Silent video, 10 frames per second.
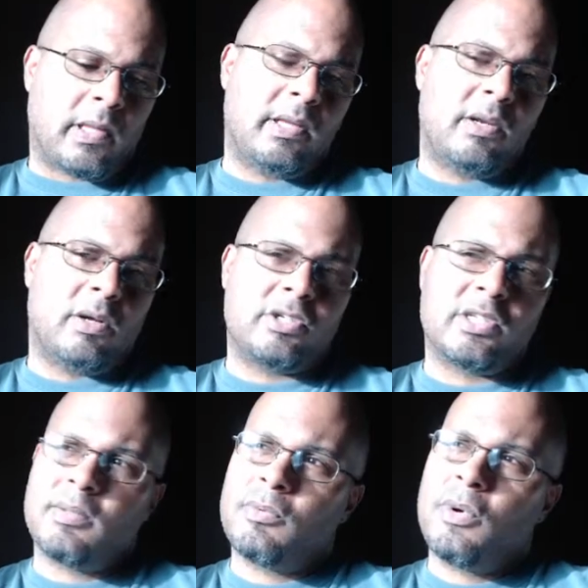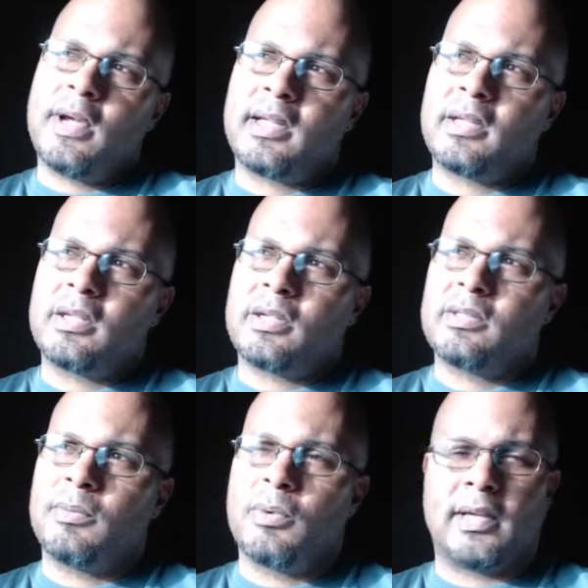you know, just some quick things.
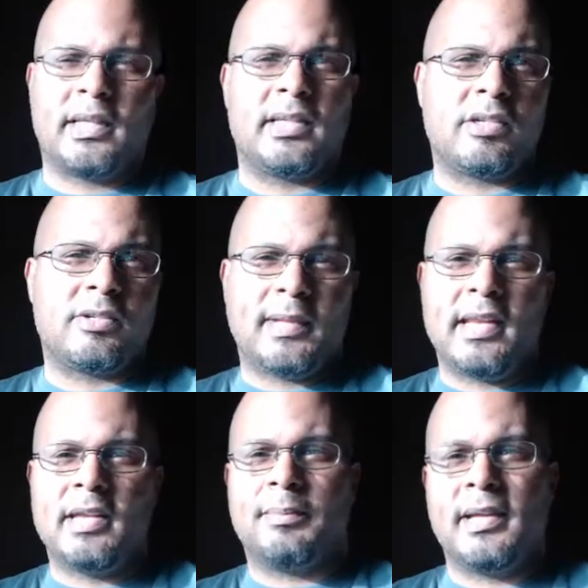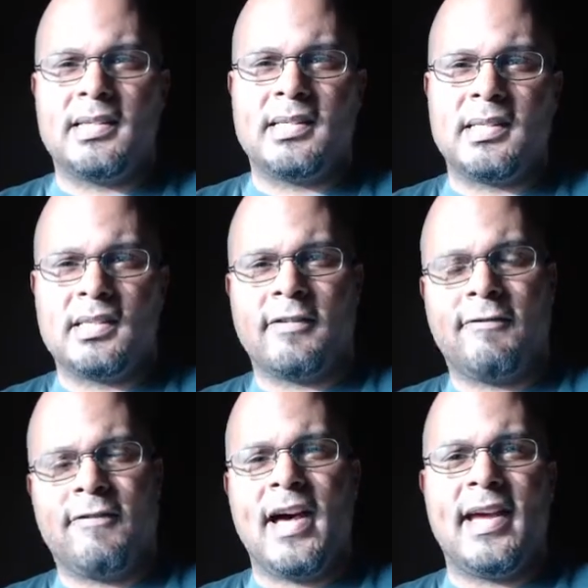There's plenty of places to
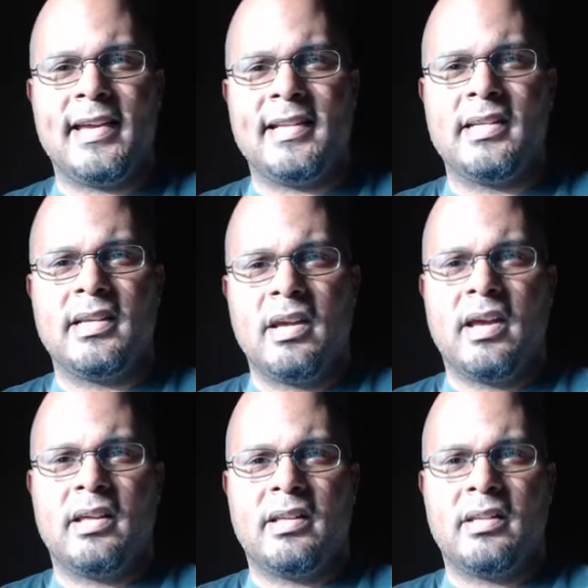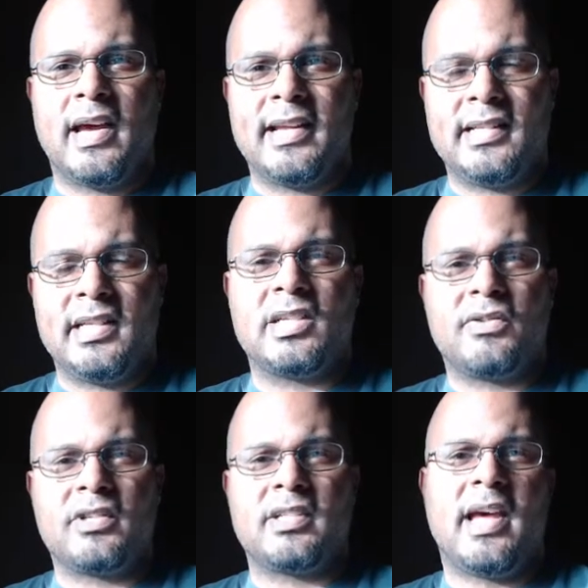find ideas
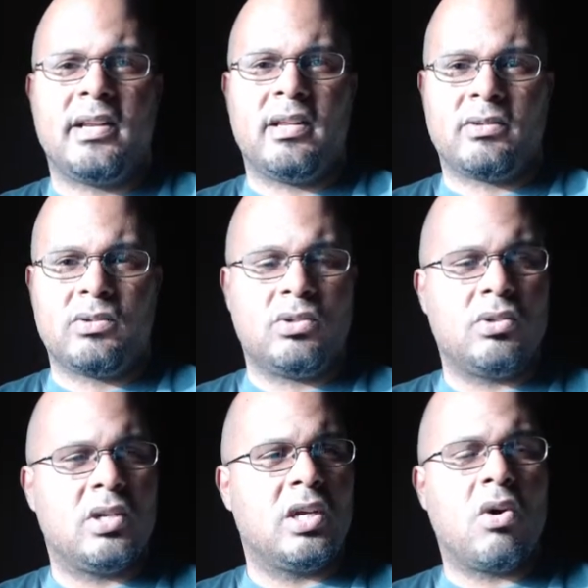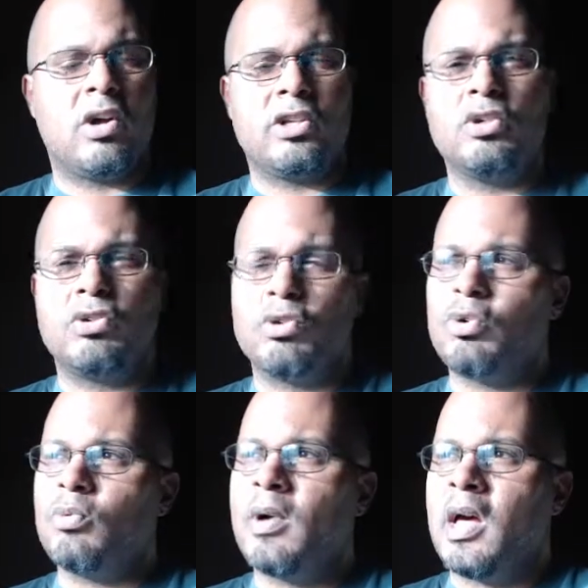for side hustles. You can go on
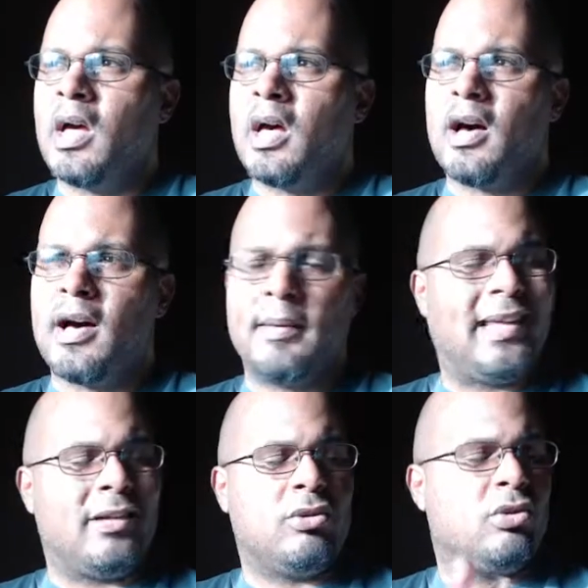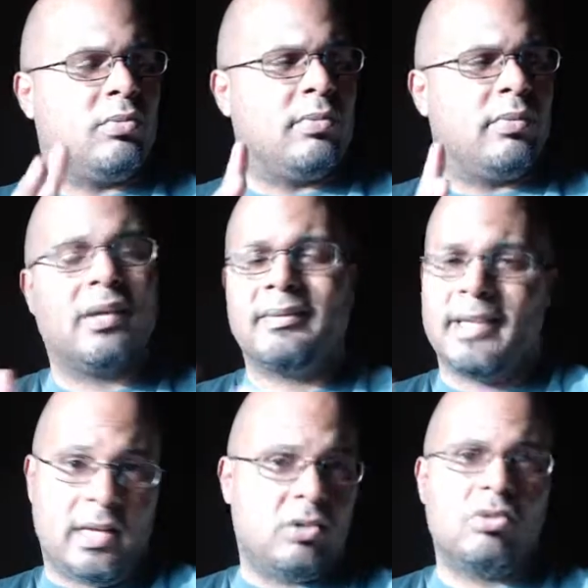YouTube,
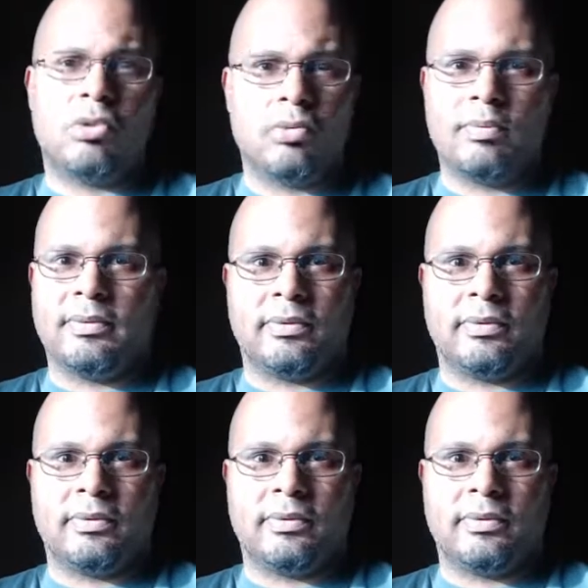YouTube's